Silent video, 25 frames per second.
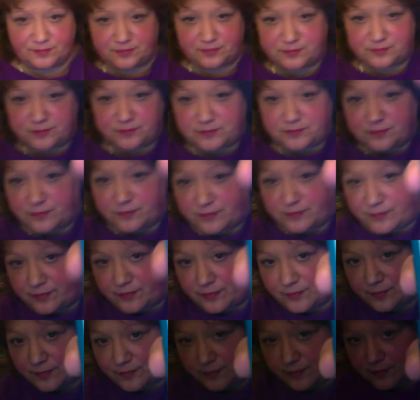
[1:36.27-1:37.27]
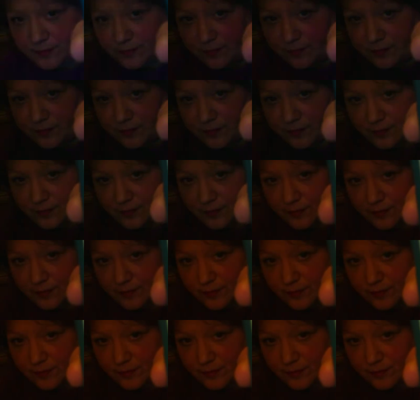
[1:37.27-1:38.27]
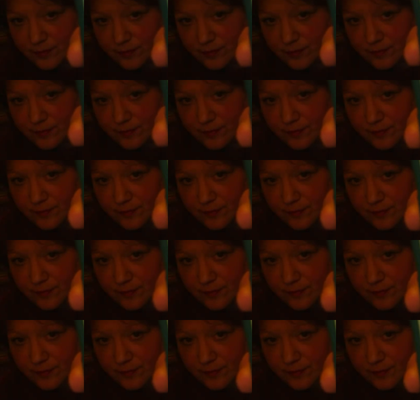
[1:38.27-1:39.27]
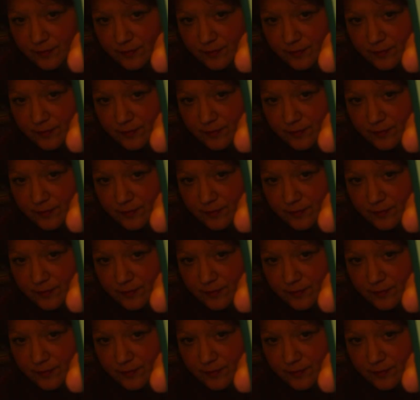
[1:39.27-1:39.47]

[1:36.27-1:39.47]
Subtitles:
(no one is talking)